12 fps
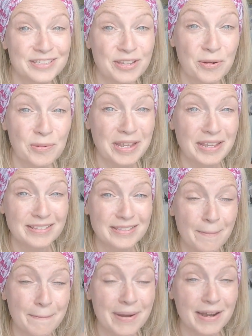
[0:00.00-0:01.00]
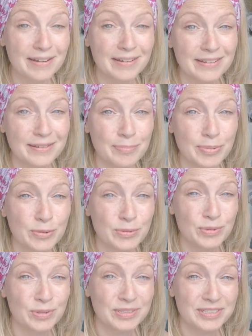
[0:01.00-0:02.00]
So is my
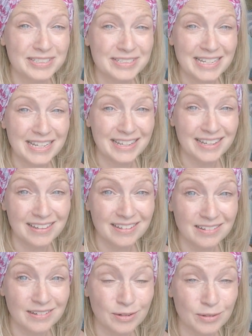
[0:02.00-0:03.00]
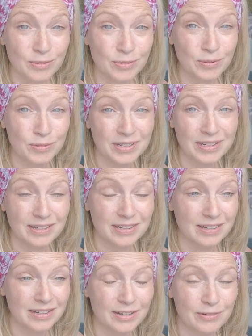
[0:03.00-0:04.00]
boat sinking, or
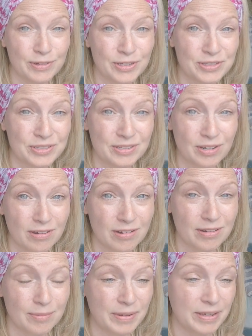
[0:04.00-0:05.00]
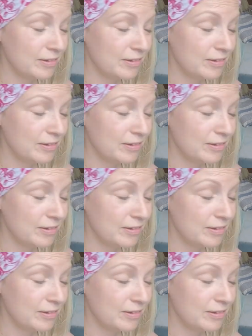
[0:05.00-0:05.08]
have we just got a bit